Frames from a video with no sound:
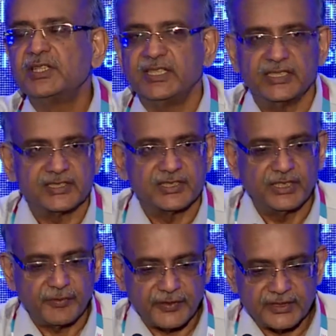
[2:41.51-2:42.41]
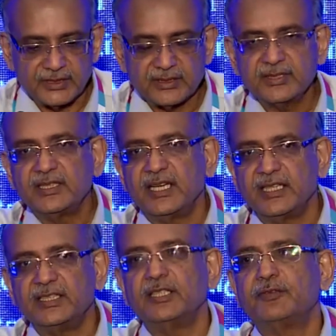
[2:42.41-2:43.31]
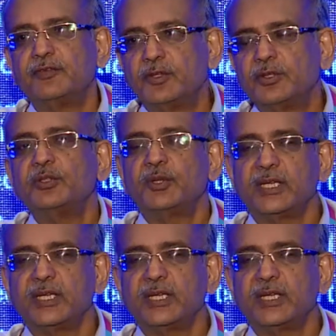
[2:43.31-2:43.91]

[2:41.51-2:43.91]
is difficult, and therefore you